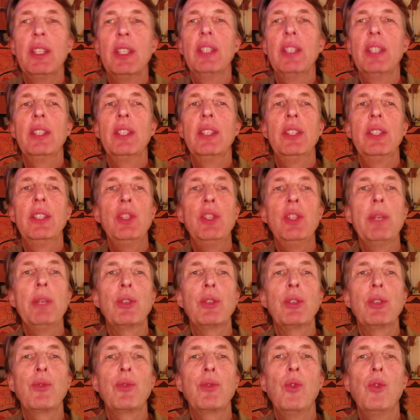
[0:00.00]
the
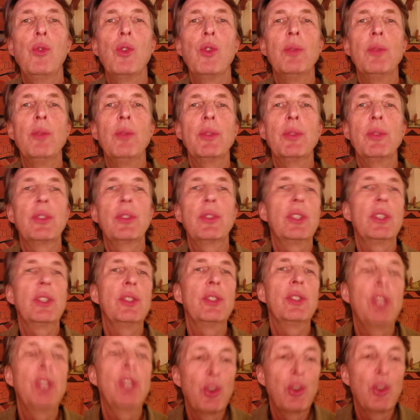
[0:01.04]
geometric forms, such
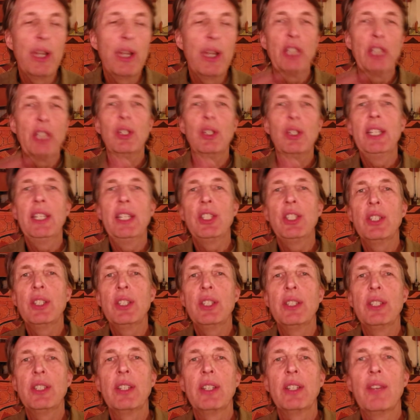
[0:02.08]
as the
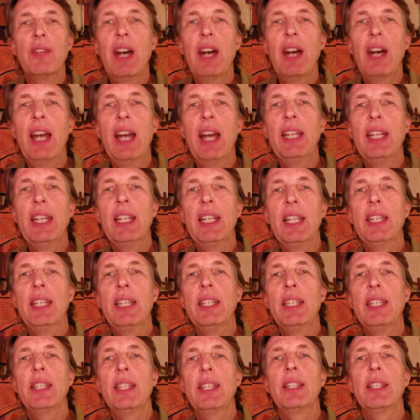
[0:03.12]
triangulation of a hind
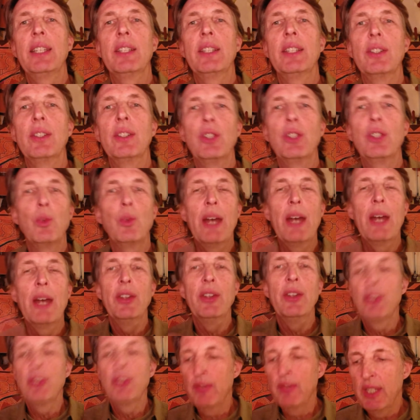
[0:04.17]
leg or the
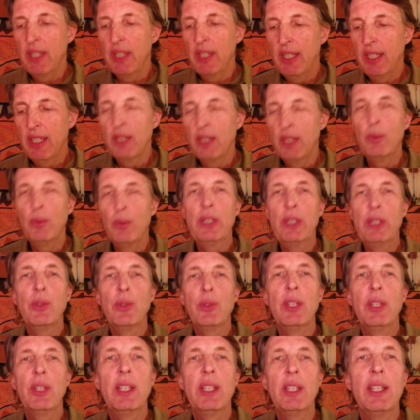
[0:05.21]
roundness of the head. We
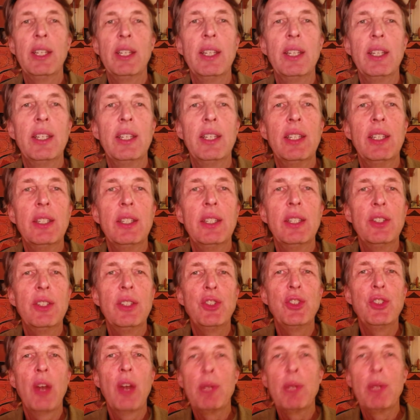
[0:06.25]
know that
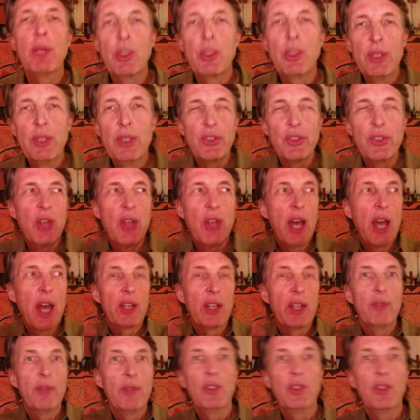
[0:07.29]
geometry is not
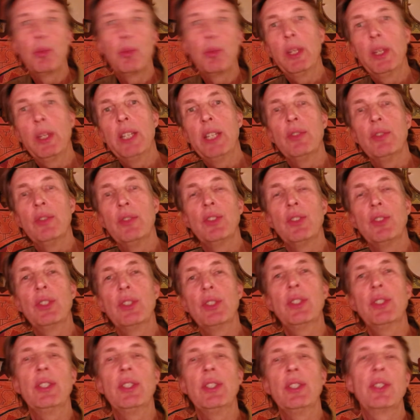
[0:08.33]
of this plane of
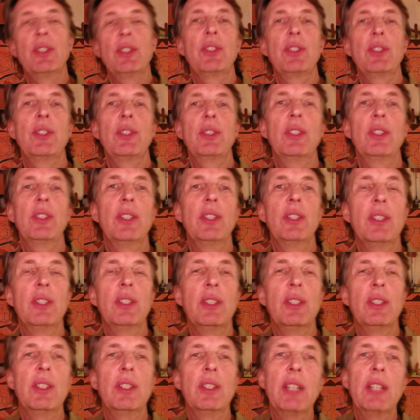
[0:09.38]
existence.
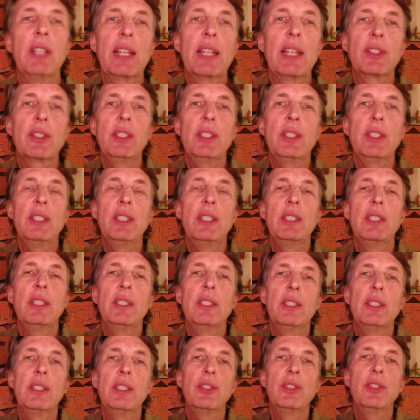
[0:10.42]
It actually
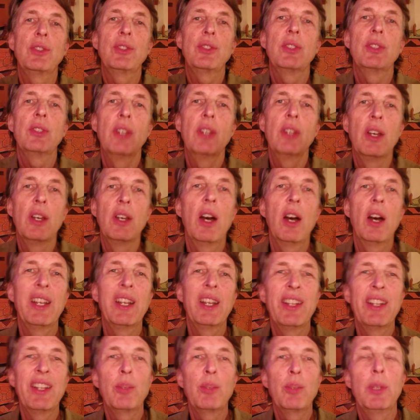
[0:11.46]
is on
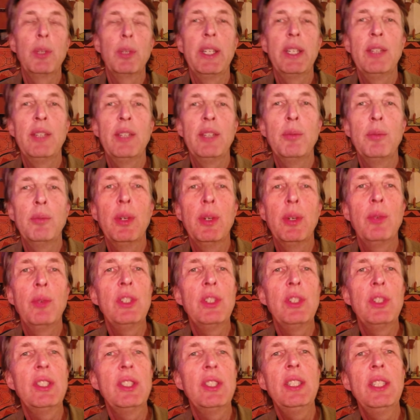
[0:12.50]
another plane, but we
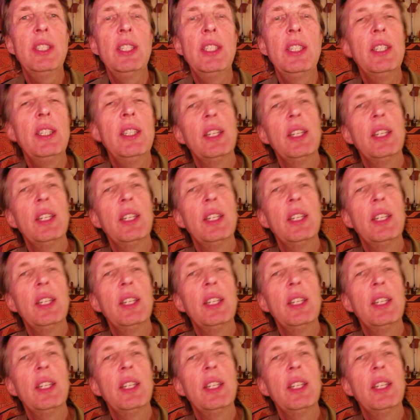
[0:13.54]
see